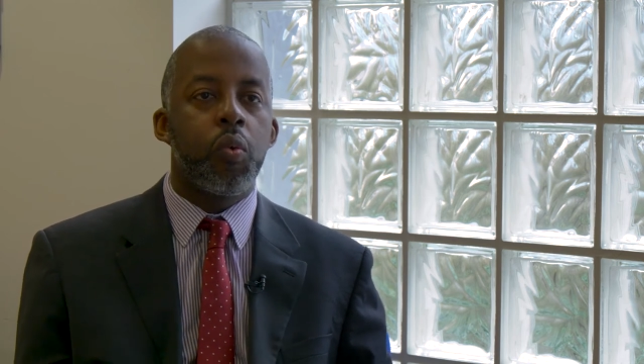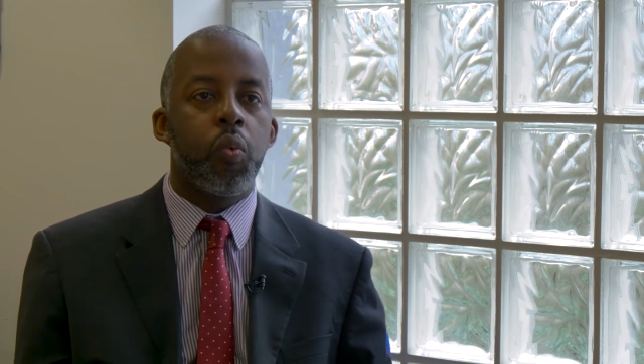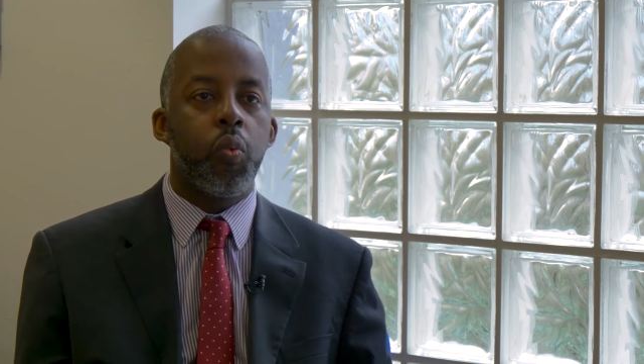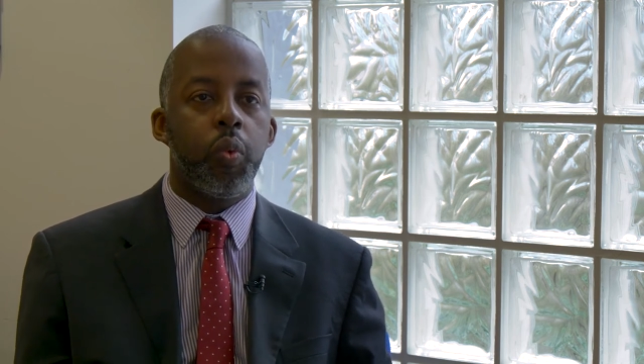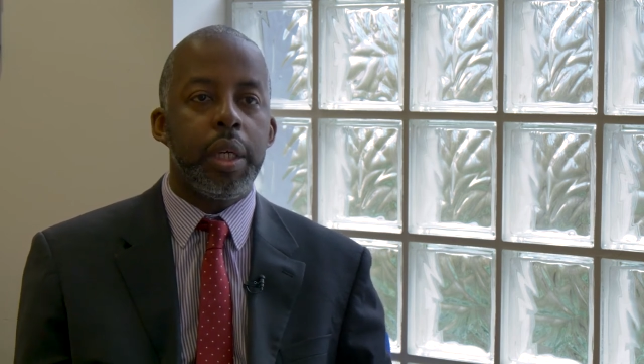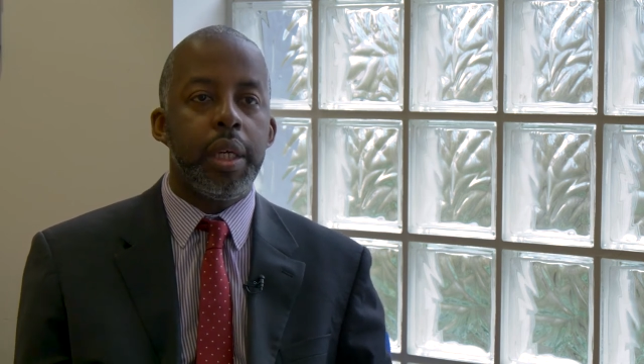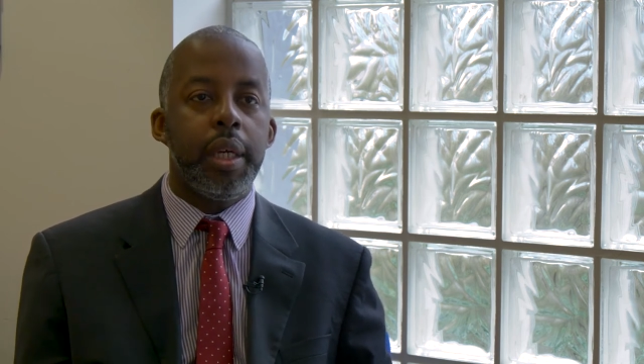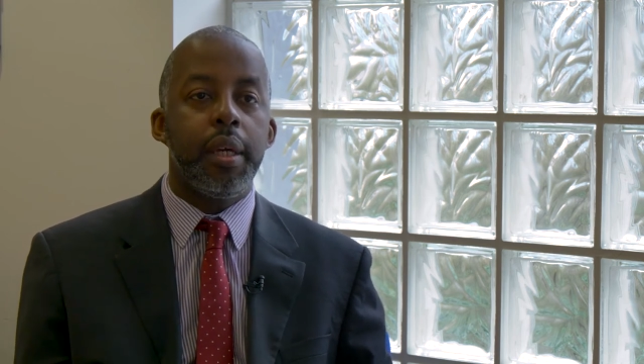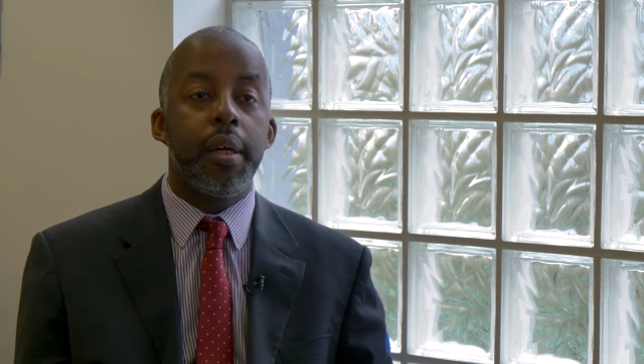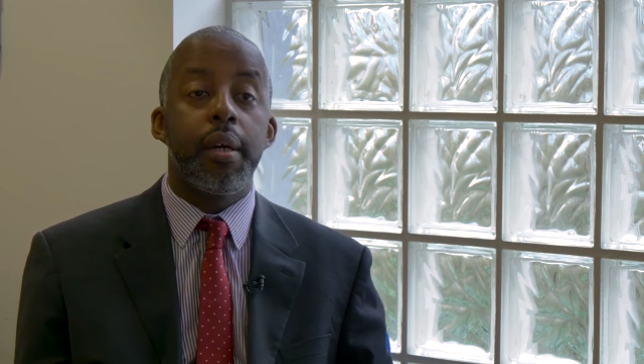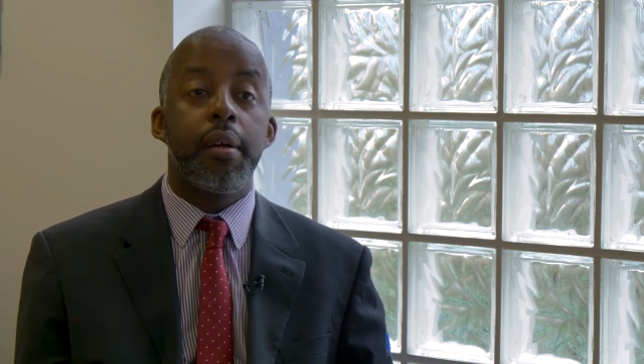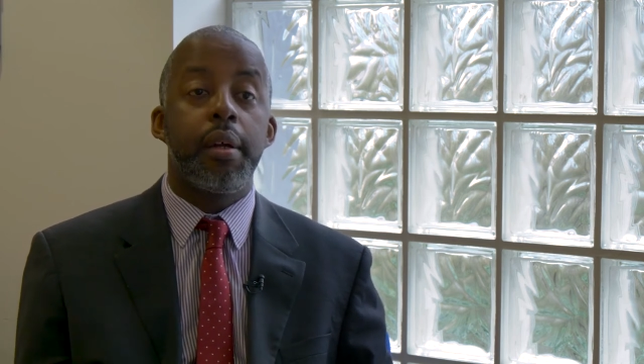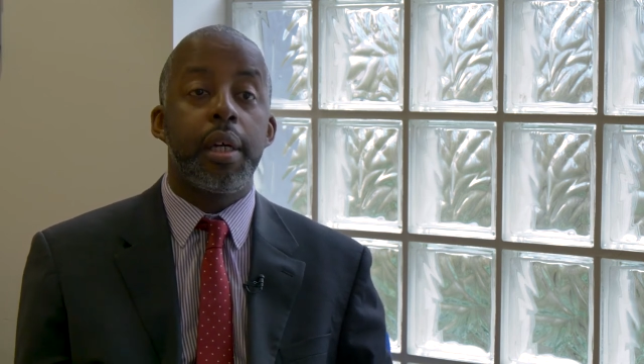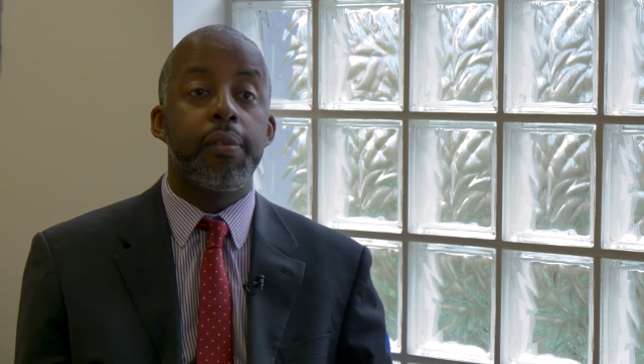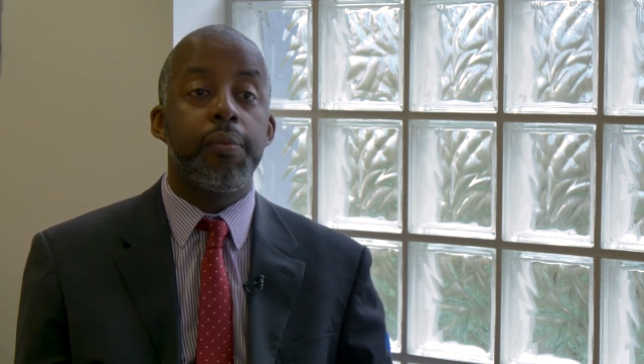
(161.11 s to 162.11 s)
we
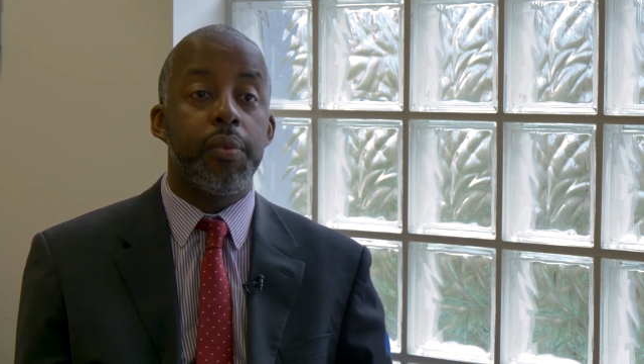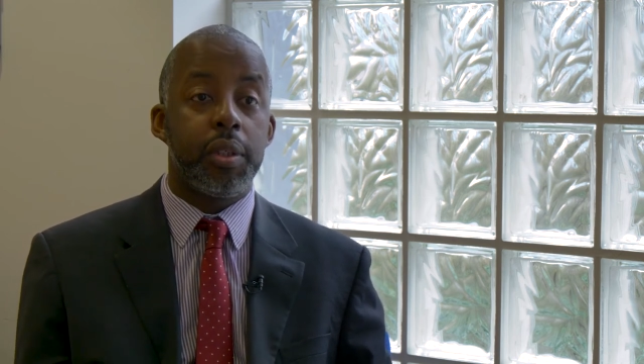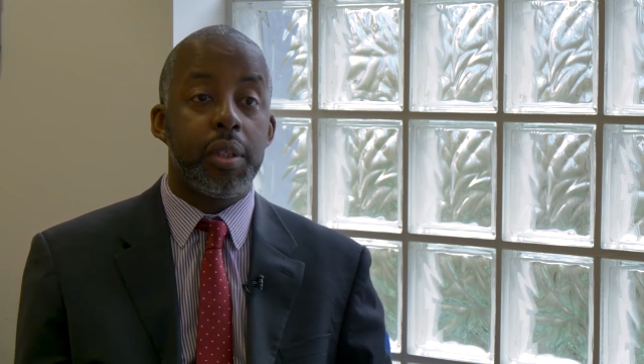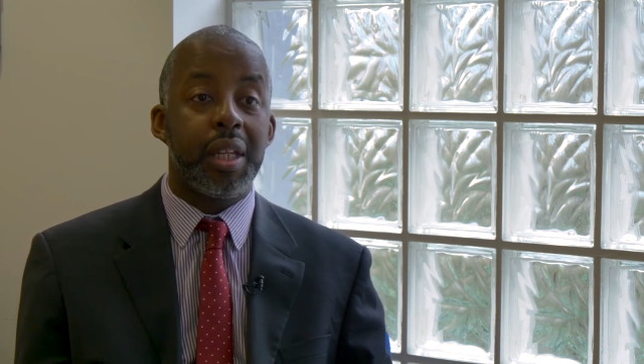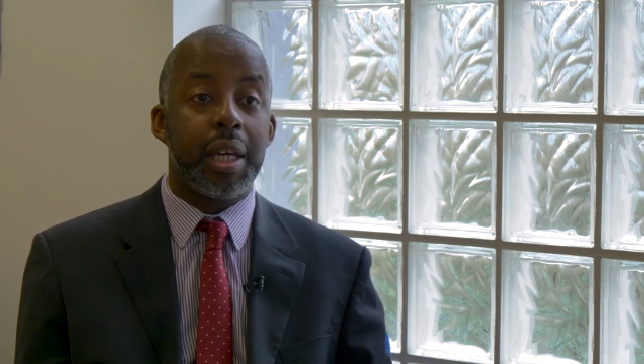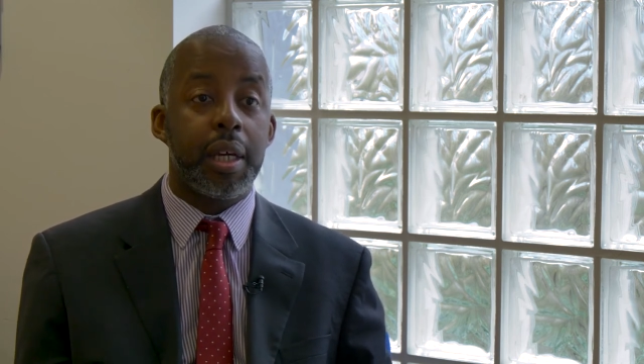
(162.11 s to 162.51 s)
at Viridian